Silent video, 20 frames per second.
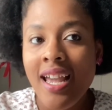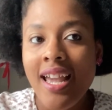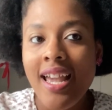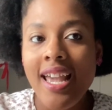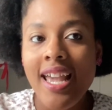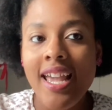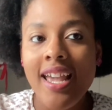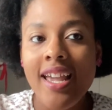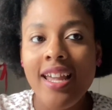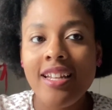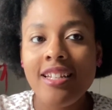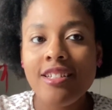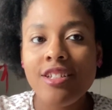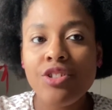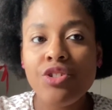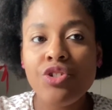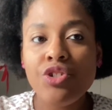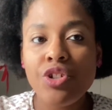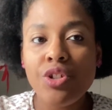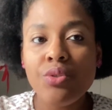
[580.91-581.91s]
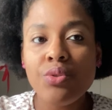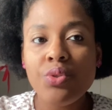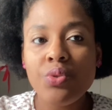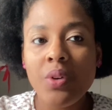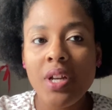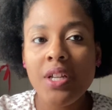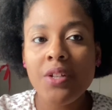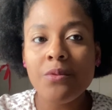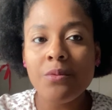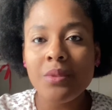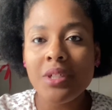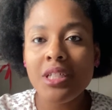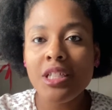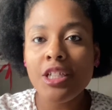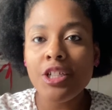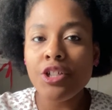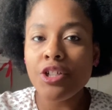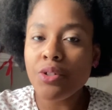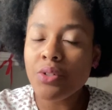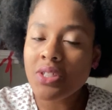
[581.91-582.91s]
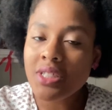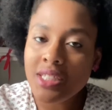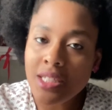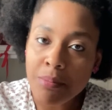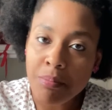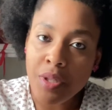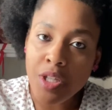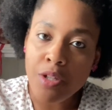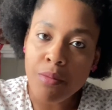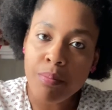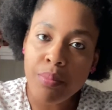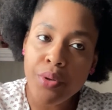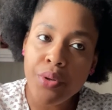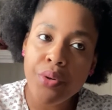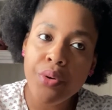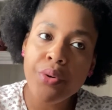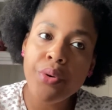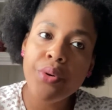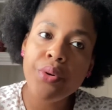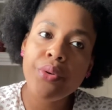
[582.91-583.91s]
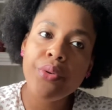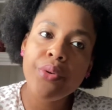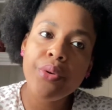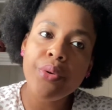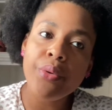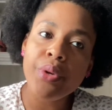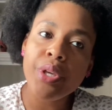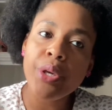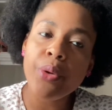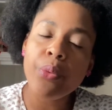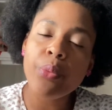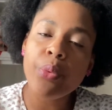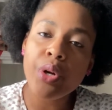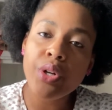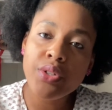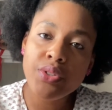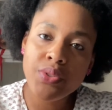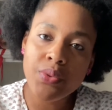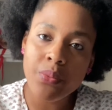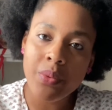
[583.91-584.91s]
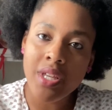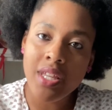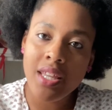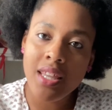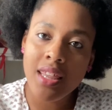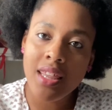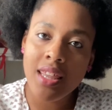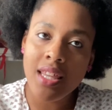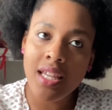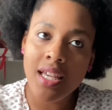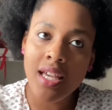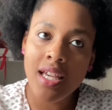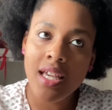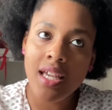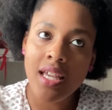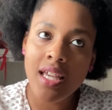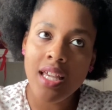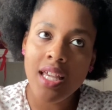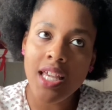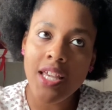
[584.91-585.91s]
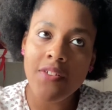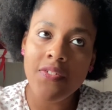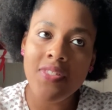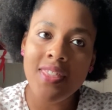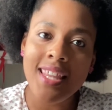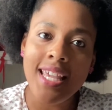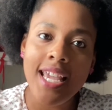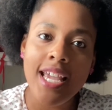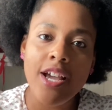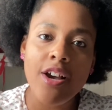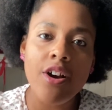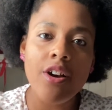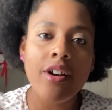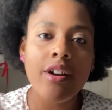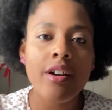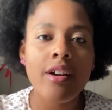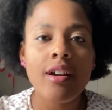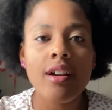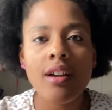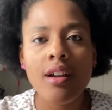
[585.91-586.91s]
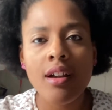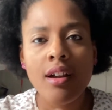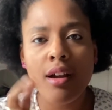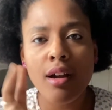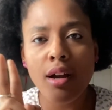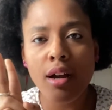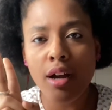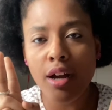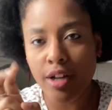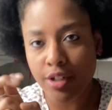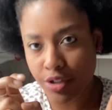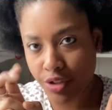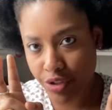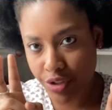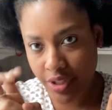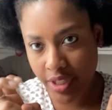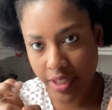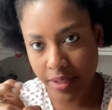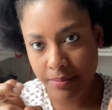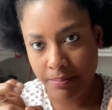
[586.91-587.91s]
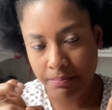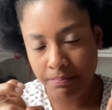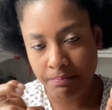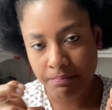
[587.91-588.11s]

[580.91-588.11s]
And does Joe Drake really notice the people who he works with if they are under him?